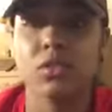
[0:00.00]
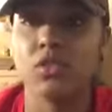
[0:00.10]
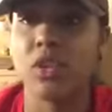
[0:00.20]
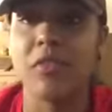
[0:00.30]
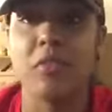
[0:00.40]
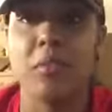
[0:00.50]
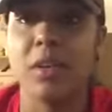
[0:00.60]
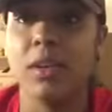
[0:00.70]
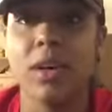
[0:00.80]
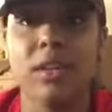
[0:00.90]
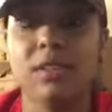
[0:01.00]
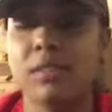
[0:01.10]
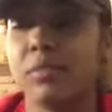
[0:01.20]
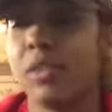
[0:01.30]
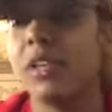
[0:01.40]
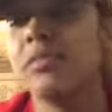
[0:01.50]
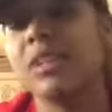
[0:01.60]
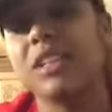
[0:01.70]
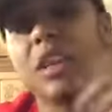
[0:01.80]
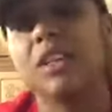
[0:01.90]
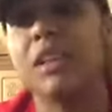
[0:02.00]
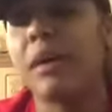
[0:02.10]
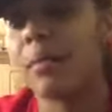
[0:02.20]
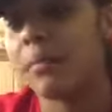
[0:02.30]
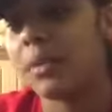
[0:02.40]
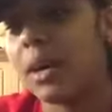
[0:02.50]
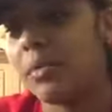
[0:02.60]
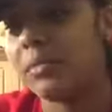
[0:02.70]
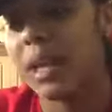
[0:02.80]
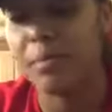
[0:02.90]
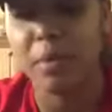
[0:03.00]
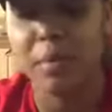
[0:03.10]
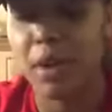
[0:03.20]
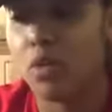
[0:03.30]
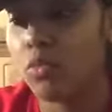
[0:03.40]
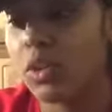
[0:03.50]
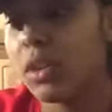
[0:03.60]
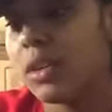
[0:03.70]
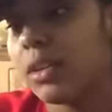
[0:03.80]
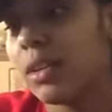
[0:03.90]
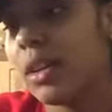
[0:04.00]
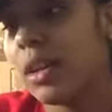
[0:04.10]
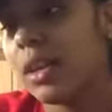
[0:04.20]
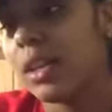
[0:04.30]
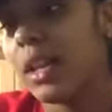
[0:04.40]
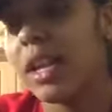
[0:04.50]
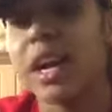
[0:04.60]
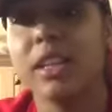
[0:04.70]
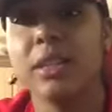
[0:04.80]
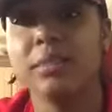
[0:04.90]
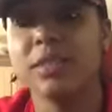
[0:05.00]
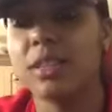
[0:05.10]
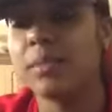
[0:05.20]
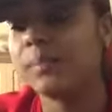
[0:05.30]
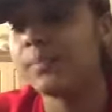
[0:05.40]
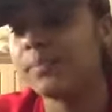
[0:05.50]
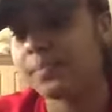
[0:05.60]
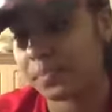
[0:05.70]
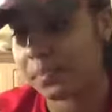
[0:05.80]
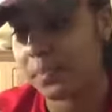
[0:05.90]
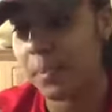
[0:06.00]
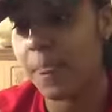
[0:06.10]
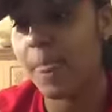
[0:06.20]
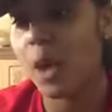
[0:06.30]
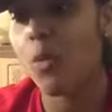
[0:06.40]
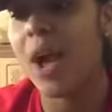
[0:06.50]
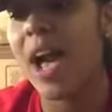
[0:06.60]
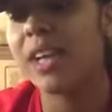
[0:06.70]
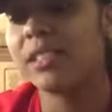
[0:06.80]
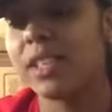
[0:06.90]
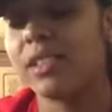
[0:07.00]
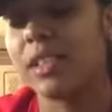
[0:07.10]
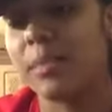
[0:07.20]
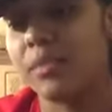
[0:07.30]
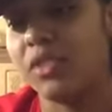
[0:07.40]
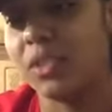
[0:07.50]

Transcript: driving me nuts, but that's how I top, um, type up my homework. Then I got Lipsy. Waze, it's a type of